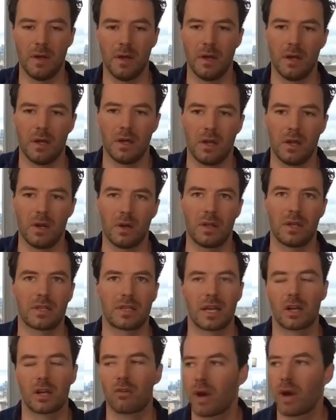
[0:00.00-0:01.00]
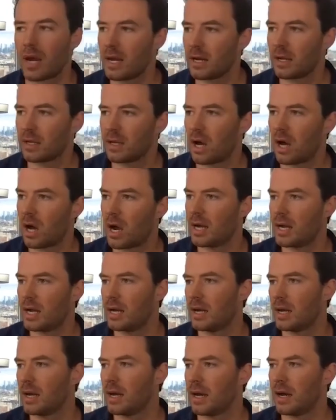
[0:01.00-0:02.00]
You know, there's that great line
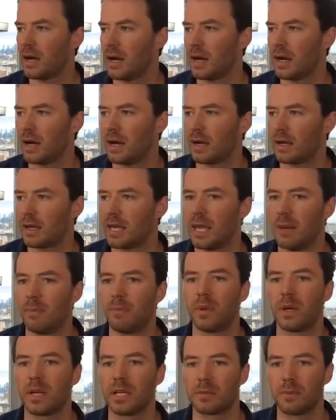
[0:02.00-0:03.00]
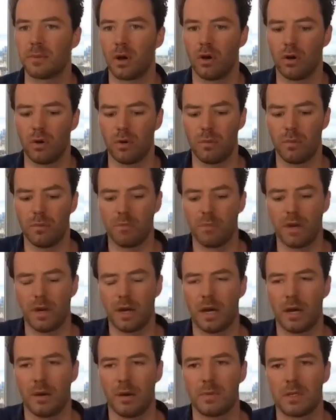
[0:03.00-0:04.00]
in Kipling's poem,
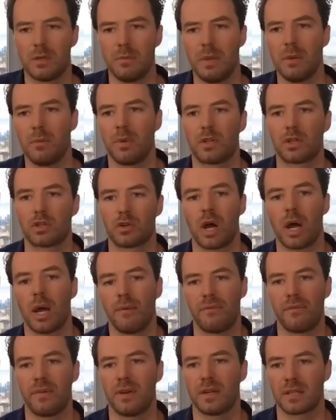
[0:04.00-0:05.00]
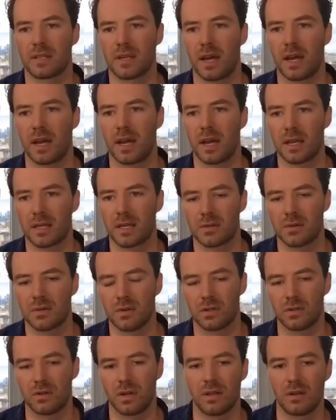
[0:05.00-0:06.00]
to meet with triumph and disaster and
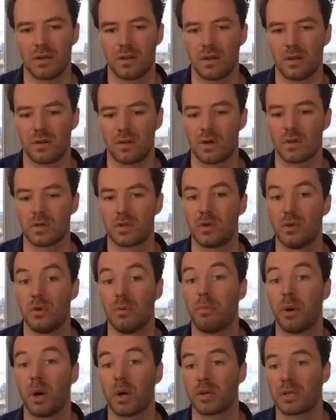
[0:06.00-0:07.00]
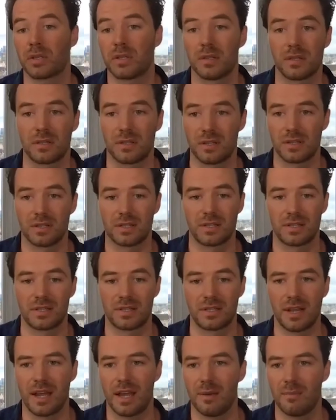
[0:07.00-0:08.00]
treat, you know, those two imposters just the
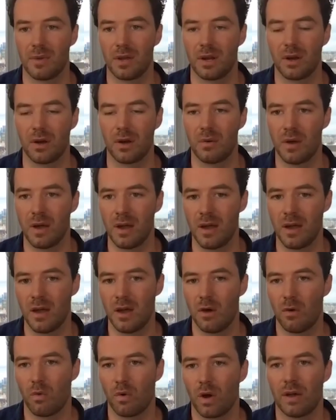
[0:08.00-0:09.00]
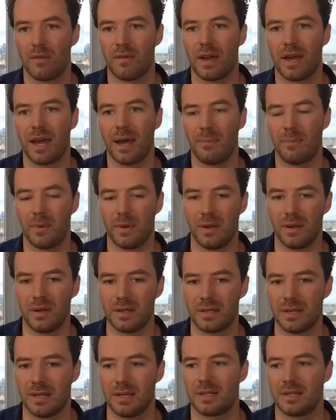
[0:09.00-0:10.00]
same, you know, whatever
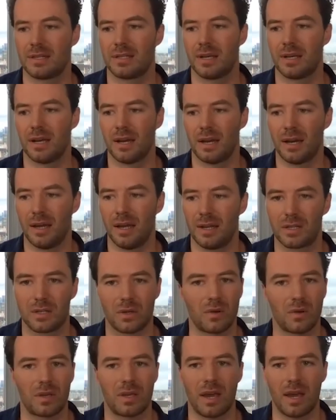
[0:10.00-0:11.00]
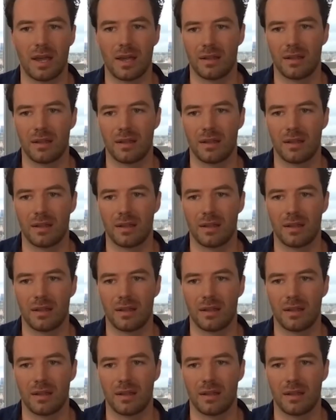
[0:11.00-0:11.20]
happens, it's okay.